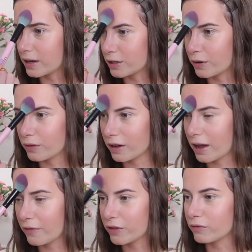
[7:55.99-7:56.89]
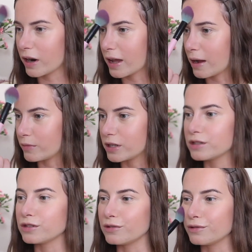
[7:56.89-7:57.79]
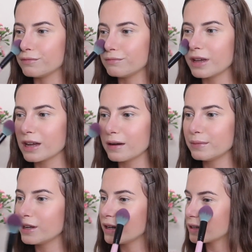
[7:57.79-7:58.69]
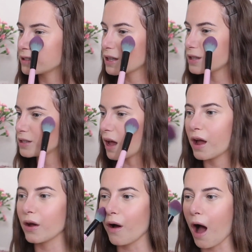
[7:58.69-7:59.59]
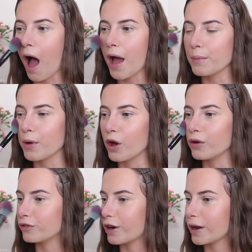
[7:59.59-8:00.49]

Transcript: I don't think I have the right camera to do makeup looks, so I'm over